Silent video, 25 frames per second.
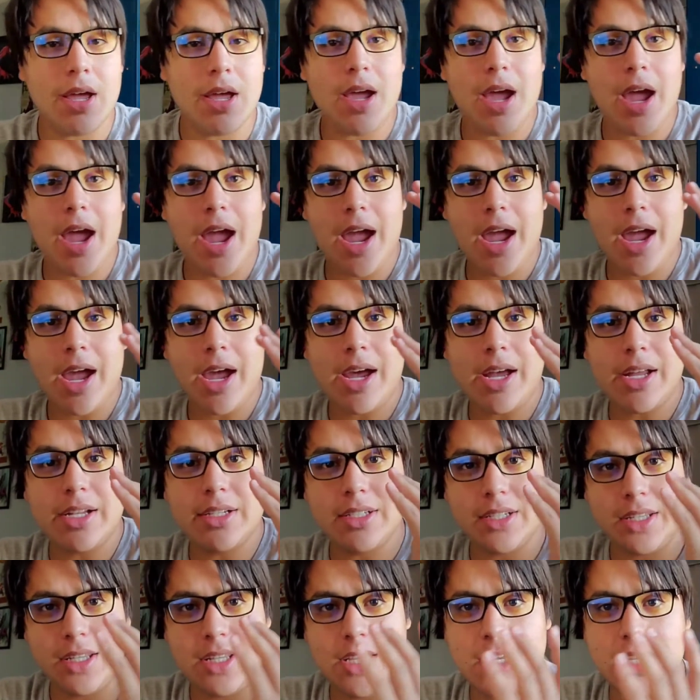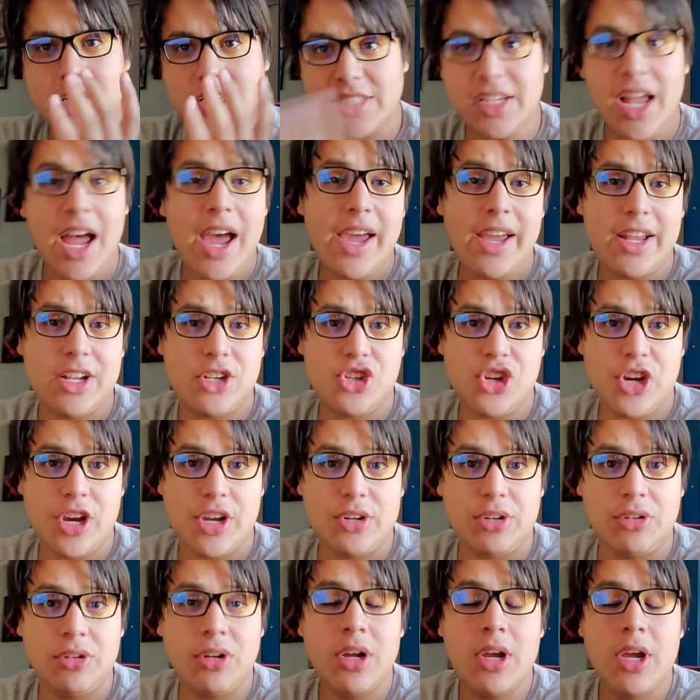And the Siah
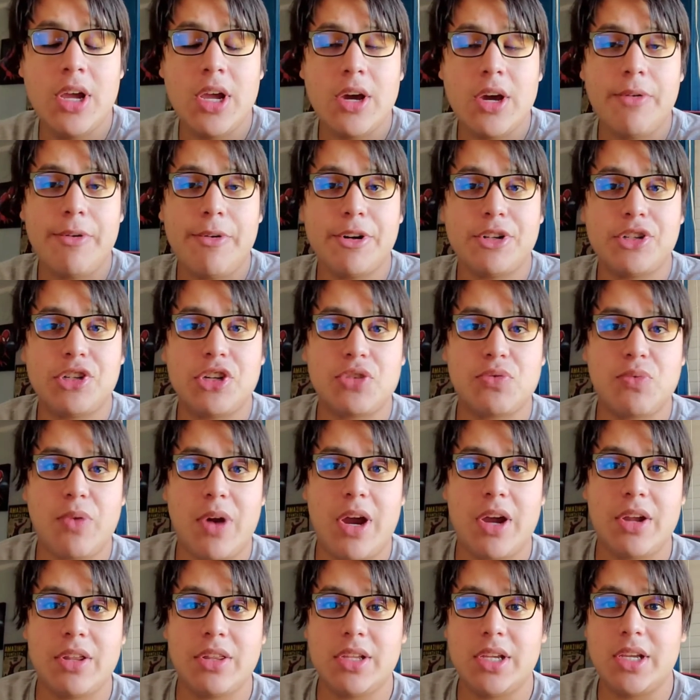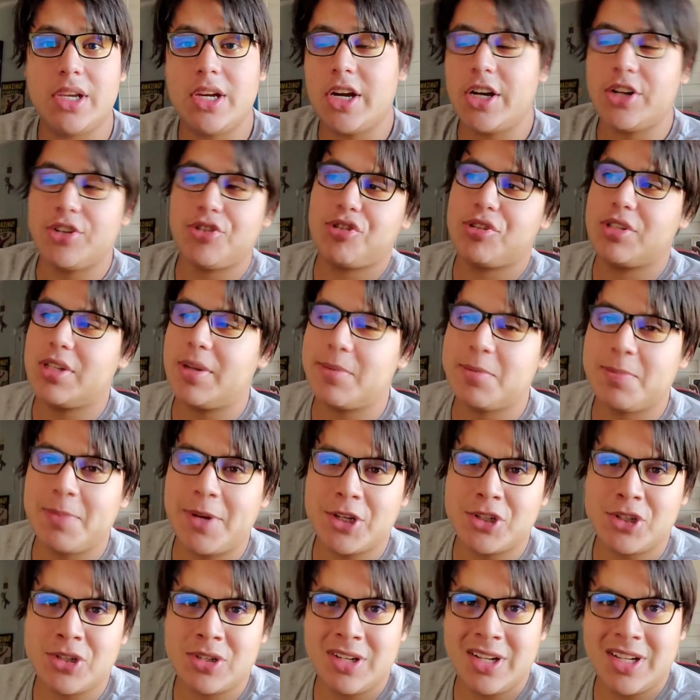channel, which is where the 100 sub
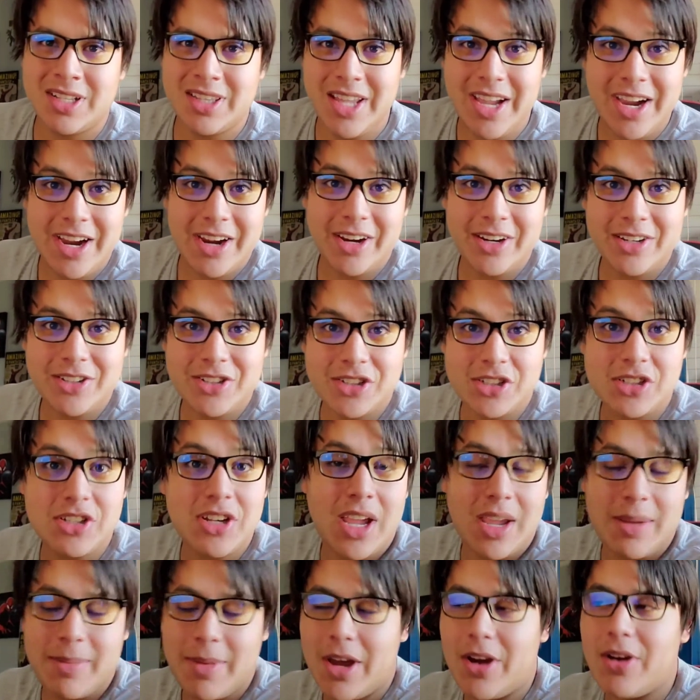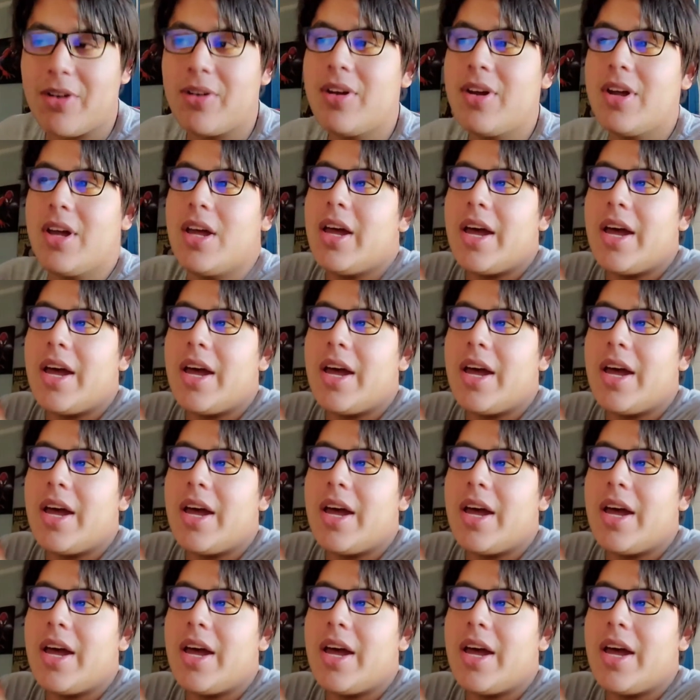special on there just came out,